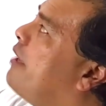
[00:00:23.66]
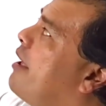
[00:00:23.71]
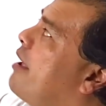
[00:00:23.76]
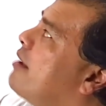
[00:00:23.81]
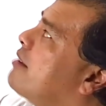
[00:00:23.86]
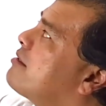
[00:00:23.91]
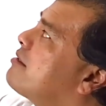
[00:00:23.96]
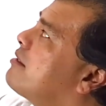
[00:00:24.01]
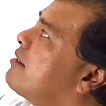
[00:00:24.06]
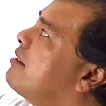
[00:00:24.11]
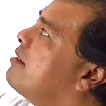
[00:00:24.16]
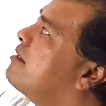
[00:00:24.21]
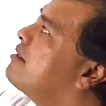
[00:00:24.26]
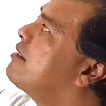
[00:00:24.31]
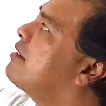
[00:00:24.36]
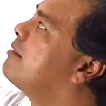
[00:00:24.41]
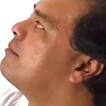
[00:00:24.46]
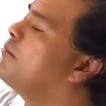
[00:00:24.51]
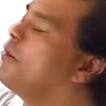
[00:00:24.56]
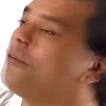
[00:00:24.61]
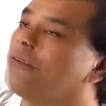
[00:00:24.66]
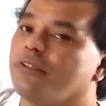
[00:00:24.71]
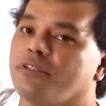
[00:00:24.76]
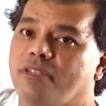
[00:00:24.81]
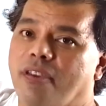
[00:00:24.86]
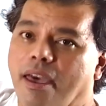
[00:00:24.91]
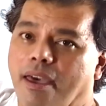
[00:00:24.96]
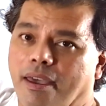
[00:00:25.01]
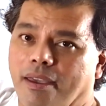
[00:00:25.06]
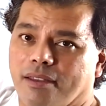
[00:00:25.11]
x is in both
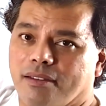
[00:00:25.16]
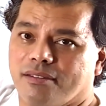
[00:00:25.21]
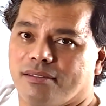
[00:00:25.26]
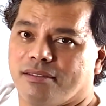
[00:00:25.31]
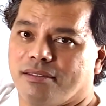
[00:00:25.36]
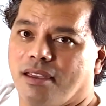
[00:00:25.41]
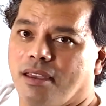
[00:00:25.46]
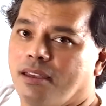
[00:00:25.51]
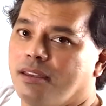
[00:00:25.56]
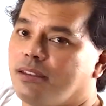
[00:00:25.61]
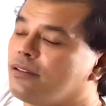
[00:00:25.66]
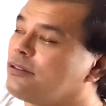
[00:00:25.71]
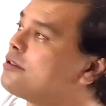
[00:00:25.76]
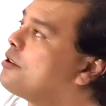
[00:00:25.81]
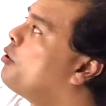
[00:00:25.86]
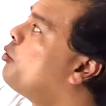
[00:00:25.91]
sides, so